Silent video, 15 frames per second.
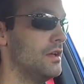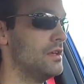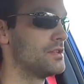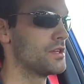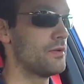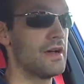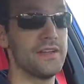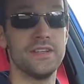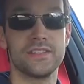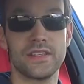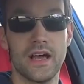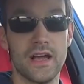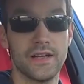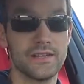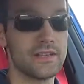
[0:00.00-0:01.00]
So I
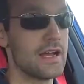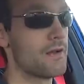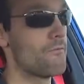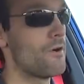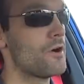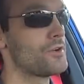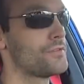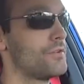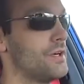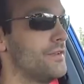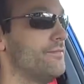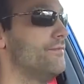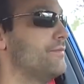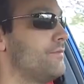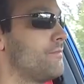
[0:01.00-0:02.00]
decided I want one.
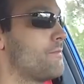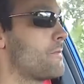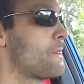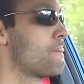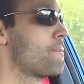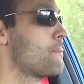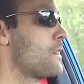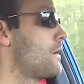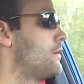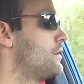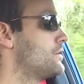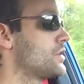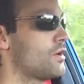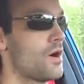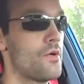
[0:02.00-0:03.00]

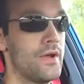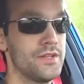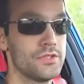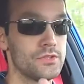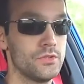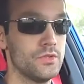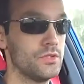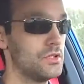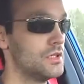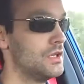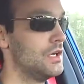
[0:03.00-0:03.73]
So I went to